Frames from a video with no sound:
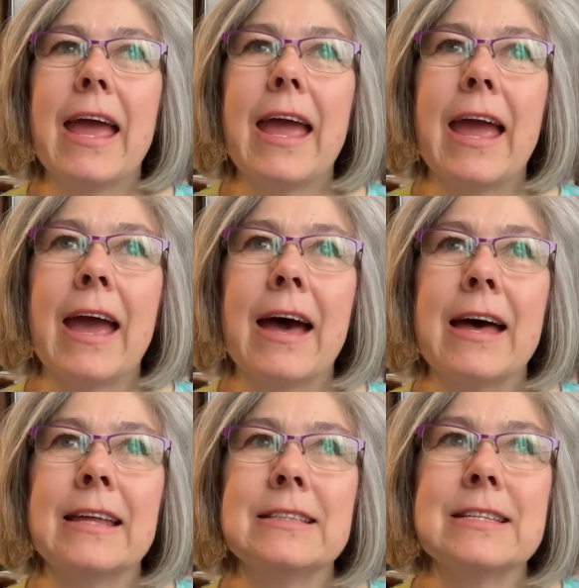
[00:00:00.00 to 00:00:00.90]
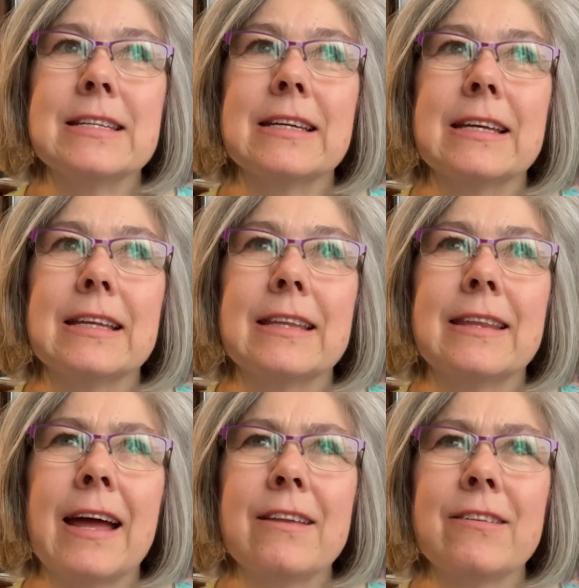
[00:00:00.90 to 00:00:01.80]
And
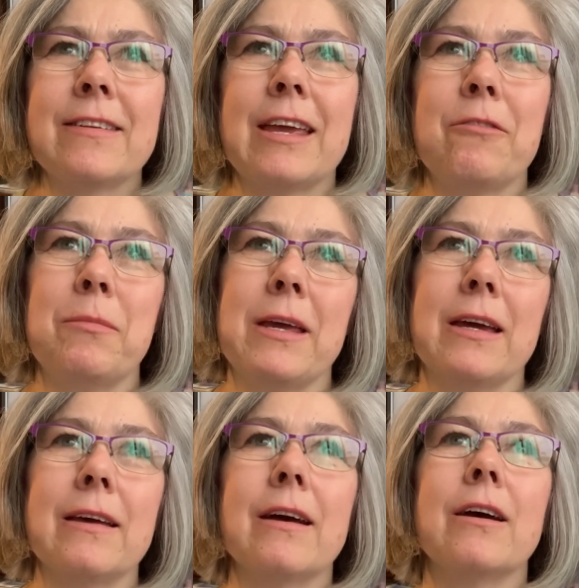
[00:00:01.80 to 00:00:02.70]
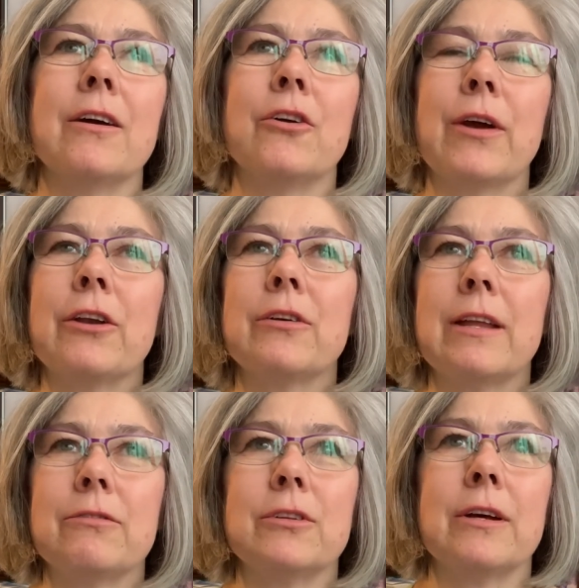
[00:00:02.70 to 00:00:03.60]
that just gave me a greater
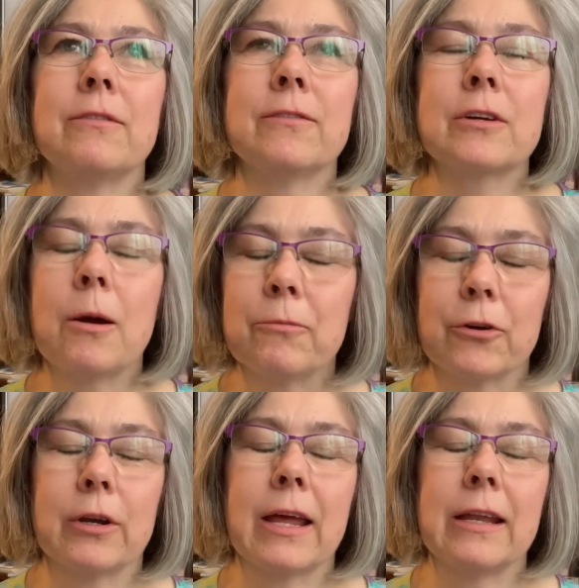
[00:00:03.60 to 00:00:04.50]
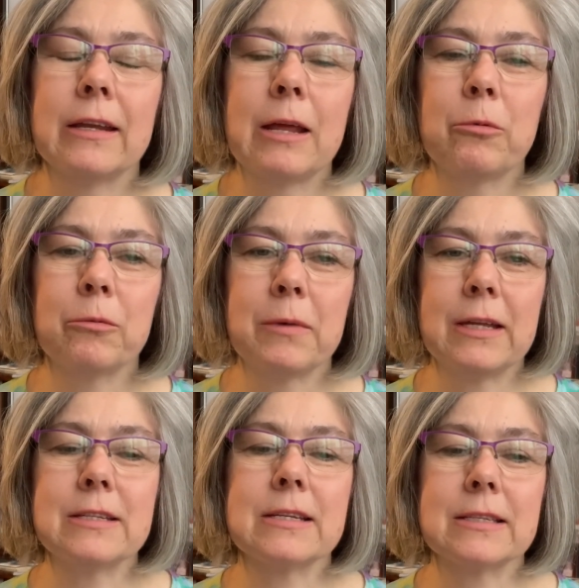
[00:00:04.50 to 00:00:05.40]
level of comfort and enabled me
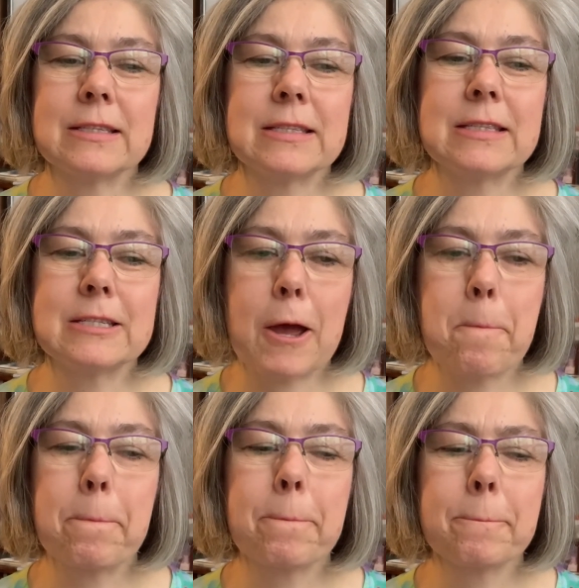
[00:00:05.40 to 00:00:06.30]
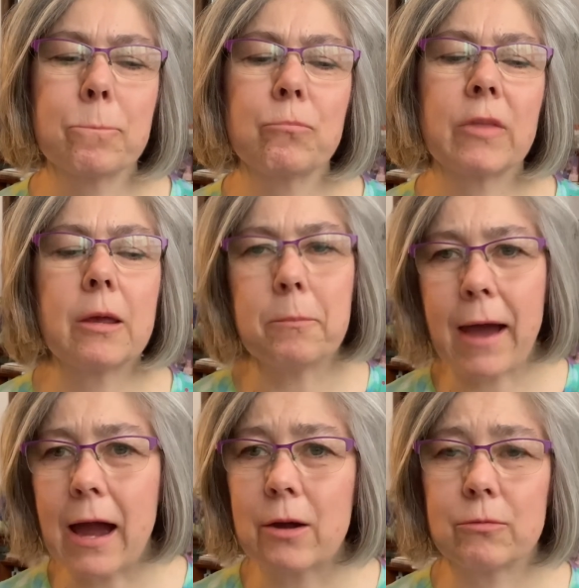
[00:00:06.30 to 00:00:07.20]
to step
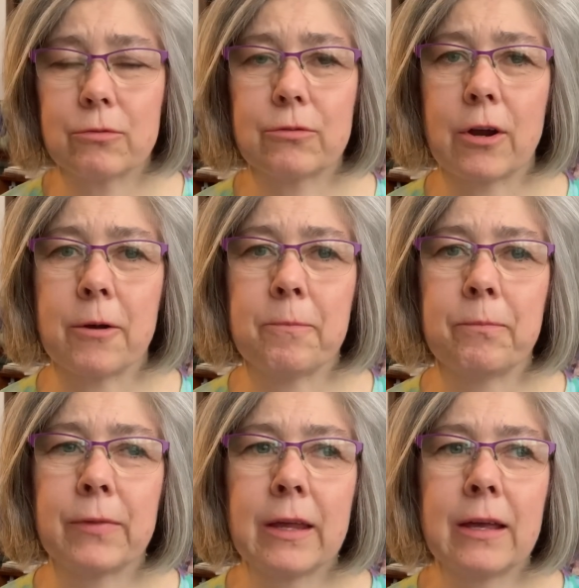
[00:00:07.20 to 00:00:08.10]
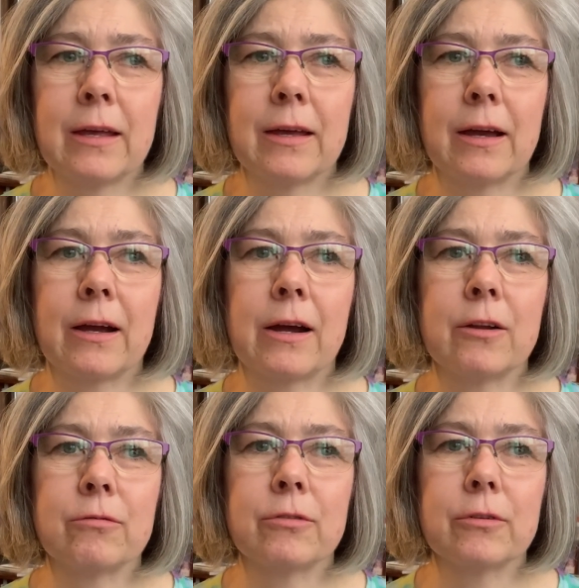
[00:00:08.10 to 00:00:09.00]
back from a kind of